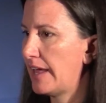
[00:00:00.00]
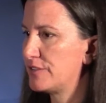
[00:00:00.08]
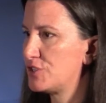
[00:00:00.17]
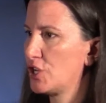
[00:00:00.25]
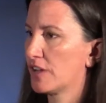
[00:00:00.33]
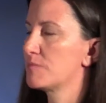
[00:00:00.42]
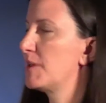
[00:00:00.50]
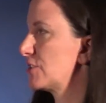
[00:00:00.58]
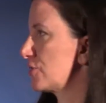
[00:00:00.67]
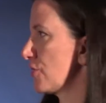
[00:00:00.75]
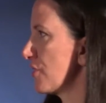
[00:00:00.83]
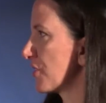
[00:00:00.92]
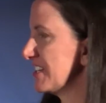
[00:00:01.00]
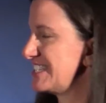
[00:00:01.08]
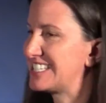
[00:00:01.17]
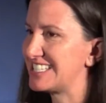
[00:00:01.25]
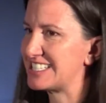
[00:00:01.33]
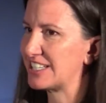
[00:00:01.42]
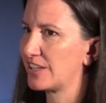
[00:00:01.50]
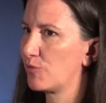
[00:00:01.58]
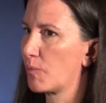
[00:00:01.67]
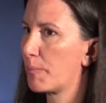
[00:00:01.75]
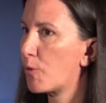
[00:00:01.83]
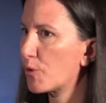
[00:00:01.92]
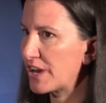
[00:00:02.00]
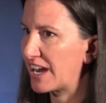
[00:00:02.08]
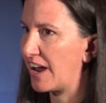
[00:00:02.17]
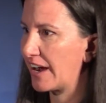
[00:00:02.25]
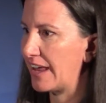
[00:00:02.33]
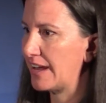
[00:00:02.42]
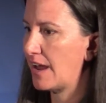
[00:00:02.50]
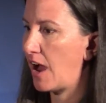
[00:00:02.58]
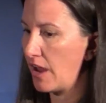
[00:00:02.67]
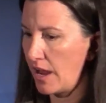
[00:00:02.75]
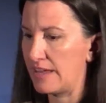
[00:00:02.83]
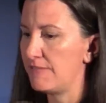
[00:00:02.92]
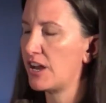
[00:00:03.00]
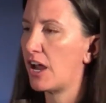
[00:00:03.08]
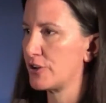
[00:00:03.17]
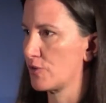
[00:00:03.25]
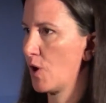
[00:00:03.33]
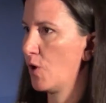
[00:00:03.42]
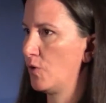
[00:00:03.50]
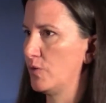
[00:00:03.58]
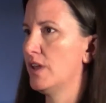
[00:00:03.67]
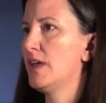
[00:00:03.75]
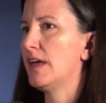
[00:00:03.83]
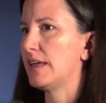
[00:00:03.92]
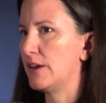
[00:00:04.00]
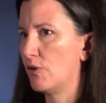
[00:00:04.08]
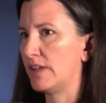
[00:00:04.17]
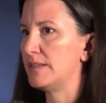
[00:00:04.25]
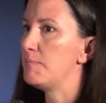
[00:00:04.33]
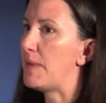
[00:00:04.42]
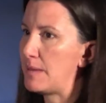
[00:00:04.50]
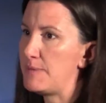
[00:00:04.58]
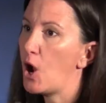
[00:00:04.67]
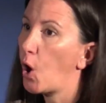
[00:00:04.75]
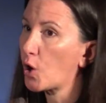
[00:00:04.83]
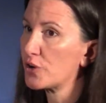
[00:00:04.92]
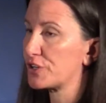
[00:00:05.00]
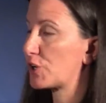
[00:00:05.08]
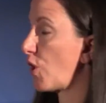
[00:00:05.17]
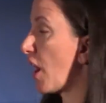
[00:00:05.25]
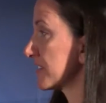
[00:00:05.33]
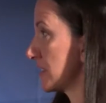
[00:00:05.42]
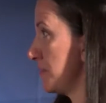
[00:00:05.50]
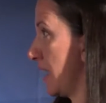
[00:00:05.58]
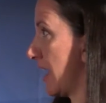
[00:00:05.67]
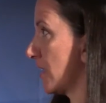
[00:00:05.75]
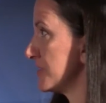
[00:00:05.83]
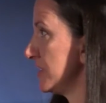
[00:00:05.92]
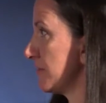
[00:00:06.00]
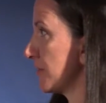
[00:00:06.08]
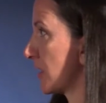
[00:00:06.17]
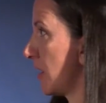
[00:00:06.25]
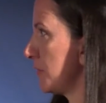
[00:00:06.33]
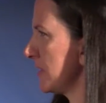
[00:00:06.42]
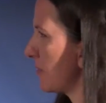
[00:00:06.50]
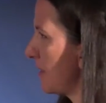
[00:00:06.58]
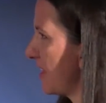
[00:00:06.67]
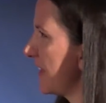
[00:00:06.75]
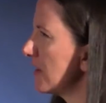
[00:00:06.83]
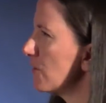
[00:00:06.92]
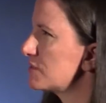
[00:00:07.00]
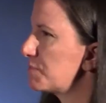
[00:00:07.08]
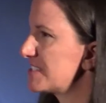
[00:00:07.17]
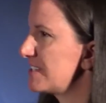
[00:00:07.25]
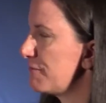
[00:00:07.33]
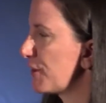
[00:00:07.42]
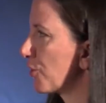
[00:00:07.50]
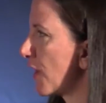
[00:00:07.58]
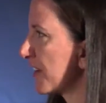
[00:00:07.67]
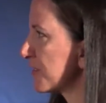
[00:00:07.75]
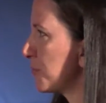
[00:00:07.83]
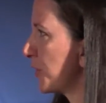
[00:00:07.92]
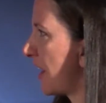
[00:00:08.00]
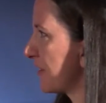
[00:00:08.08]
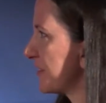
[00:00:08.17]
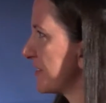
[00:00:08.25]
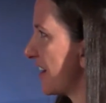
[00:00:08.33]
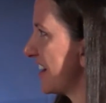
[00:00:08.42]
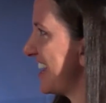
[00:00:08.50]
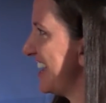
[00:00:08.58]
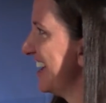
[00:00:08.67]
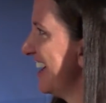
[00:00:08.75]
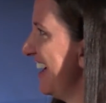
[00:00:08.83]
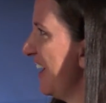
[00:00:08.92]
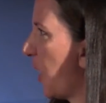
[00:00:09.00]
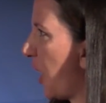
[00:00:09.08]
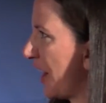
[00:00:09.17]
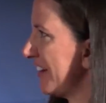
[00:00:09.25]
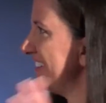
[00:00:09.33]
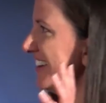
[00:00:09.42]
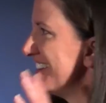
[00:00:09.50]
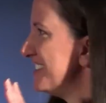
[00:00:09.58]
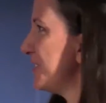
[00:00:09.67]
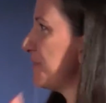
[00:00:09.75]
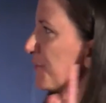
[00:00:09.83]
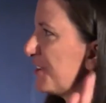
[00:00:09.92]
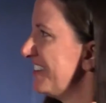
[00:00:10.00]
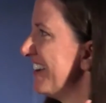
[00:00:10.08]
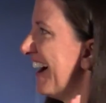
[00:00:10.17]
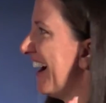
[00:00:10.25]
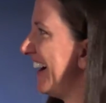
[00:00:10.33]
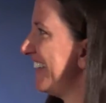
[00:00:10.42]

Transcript: is just make sure you're consistently reporting on it, even on your own. It may be hard to cross-compare to different companies. I mean, I think it was Pacific Crest put out a study on different,